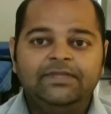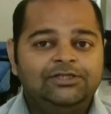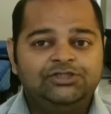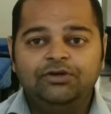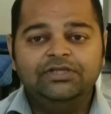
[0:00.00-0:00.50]

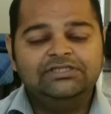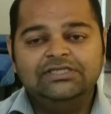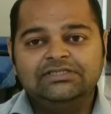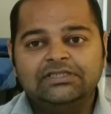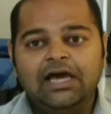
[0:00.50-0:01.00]
So this
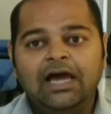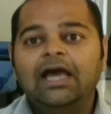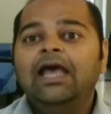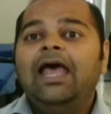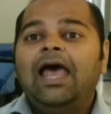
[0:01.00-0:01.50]
is,
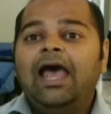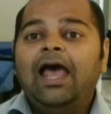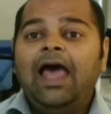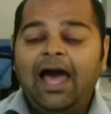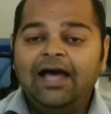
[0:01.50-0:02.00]

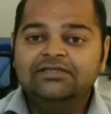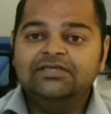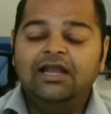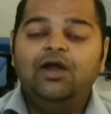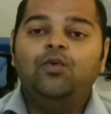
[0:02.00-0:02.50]
and
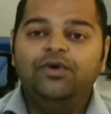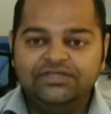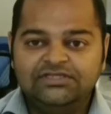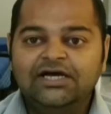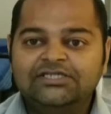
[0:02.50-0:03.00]
along with
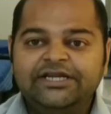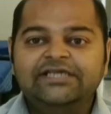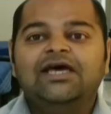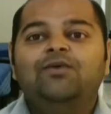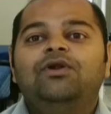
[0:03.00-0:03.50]

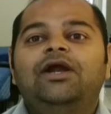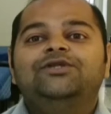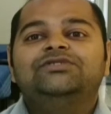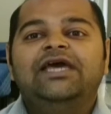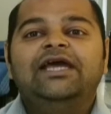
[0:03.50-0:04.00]
surgeries, I will
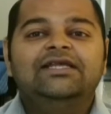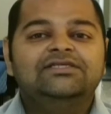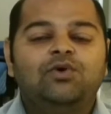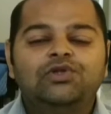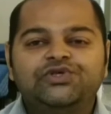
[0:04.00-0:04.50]
not say it
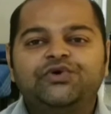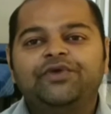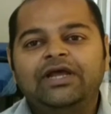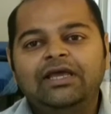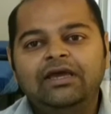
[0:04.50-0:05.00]
is also
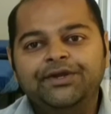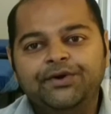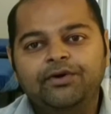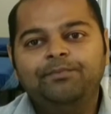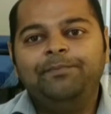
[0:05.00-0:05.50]
really
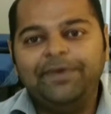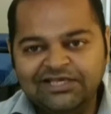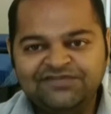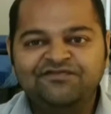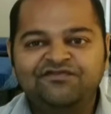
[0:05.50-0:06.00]

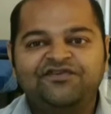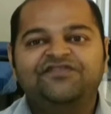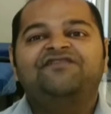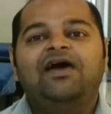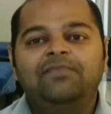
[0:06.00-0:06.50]
peaceful for
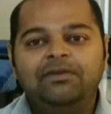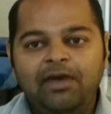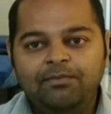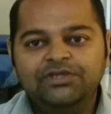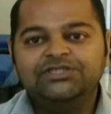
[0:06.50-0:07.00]
the family
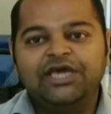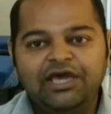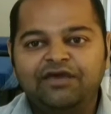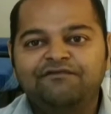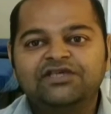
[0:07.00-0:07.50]
members,
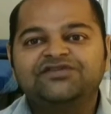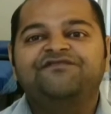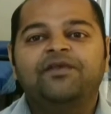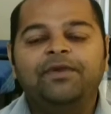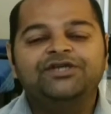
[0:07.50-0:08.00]
caregivers,
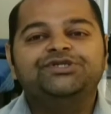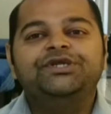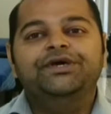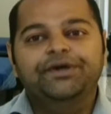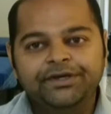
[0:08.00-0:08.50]
if the patient
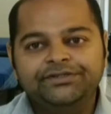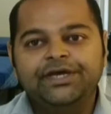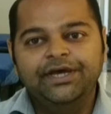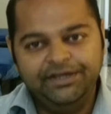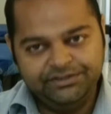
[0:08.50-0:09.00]

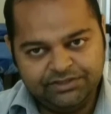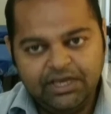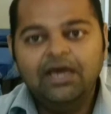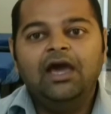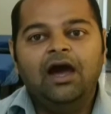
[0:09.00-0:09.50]
is
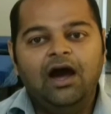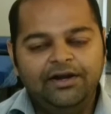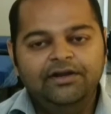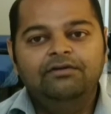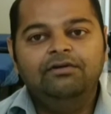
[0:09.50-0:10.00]

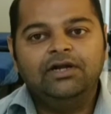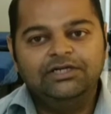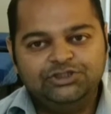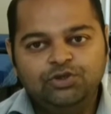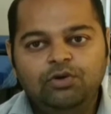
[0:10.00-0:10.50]
under
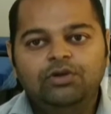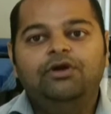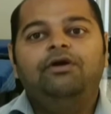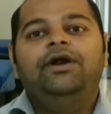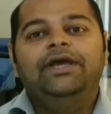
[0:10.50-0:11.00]
control
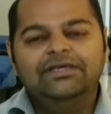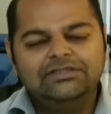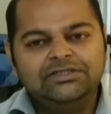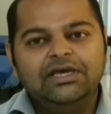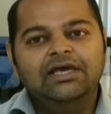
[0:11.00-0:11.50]
or
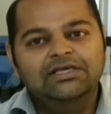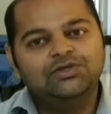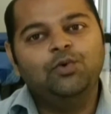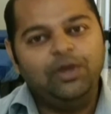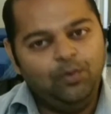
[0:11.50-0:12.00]
is
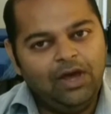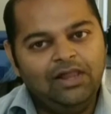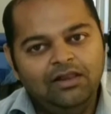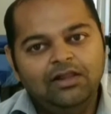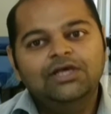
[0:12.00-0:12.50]
going
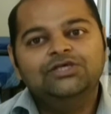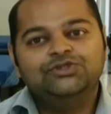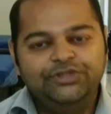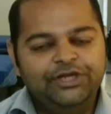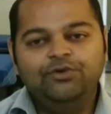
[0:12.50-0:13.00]
well,
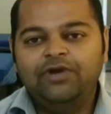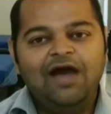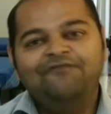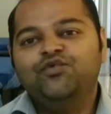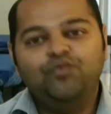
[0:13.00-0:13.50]
so they don't
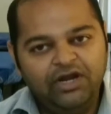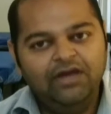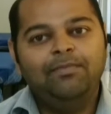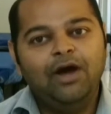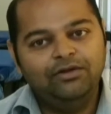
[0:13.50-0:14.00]
have to worry
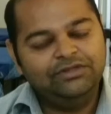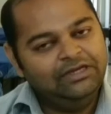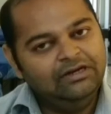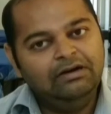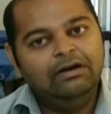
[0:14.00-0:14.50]
about
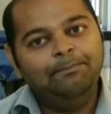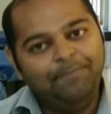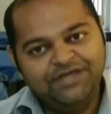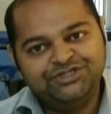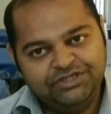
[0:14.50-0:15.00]
their
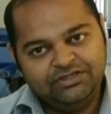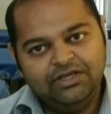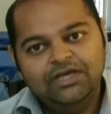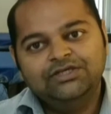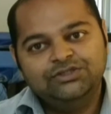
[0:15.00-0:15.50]
patient.
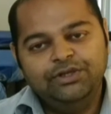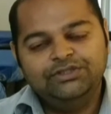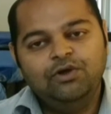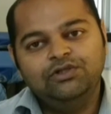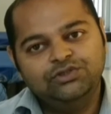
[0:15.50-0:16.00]
So
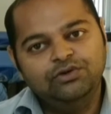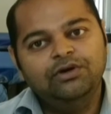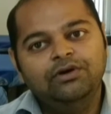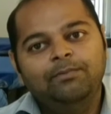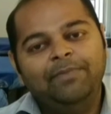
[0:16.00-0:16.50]
it's
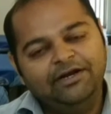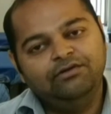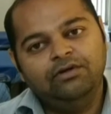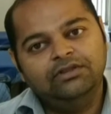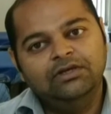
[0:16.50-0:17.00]
also
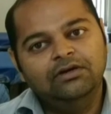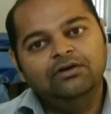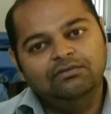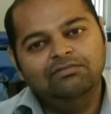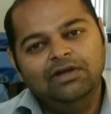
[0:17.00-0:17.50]
better on
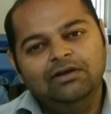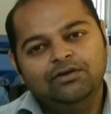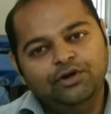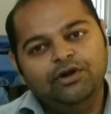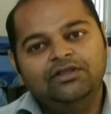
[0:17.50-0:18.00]
the
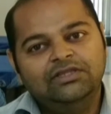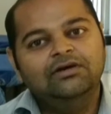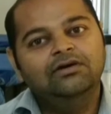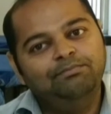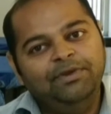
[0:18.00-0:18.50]

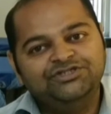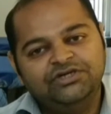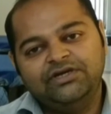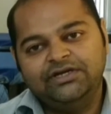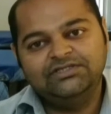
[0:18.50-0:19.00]

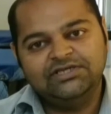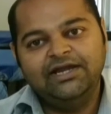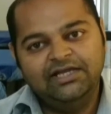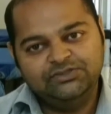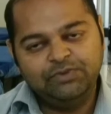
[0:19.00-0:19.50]
patient care
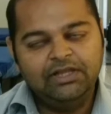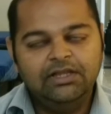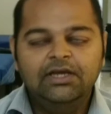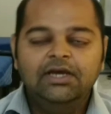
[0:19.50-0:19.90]
side as well.